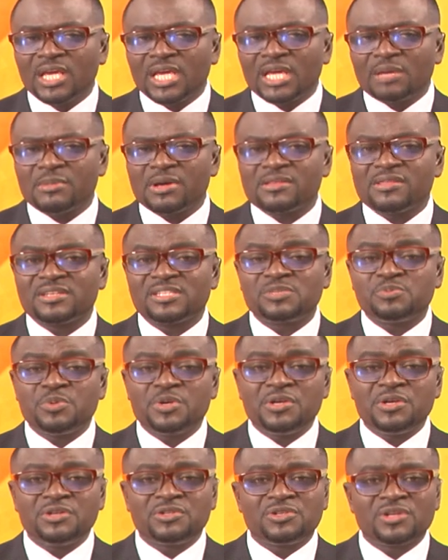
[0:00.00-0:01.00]
He made the
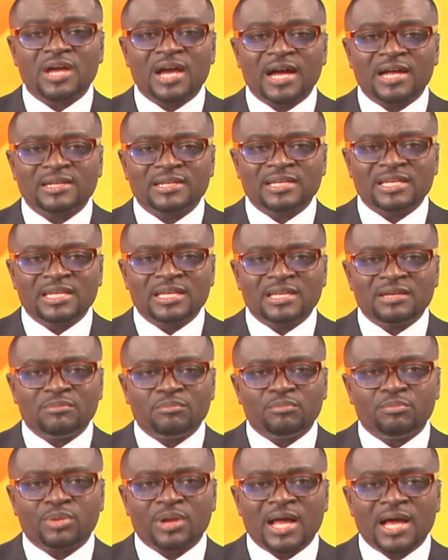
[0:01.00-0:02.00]
speech at the
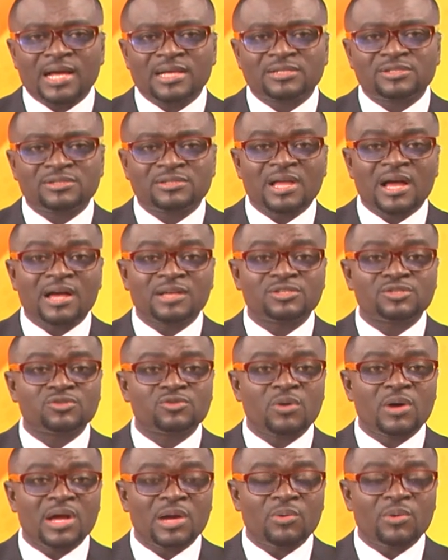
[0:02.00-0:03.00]
Black Star
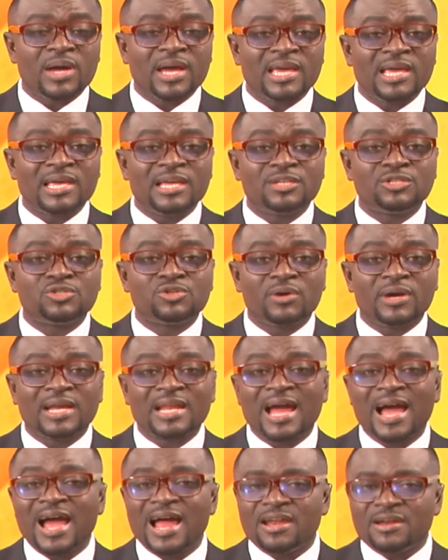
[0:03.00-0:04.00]
Square, where he
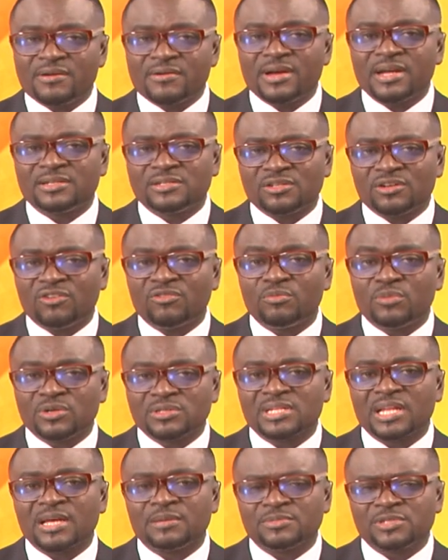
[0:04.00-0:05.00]
joined hundreds of
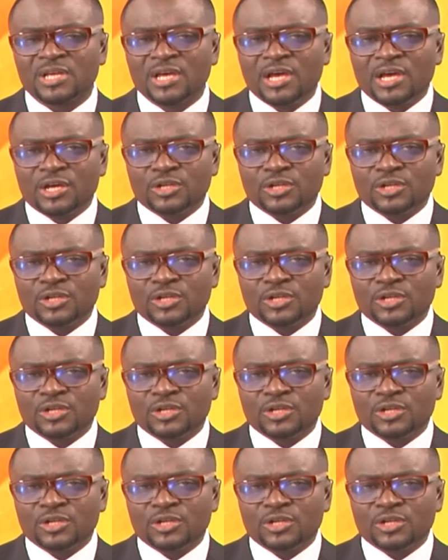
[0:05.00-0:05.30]
Muslims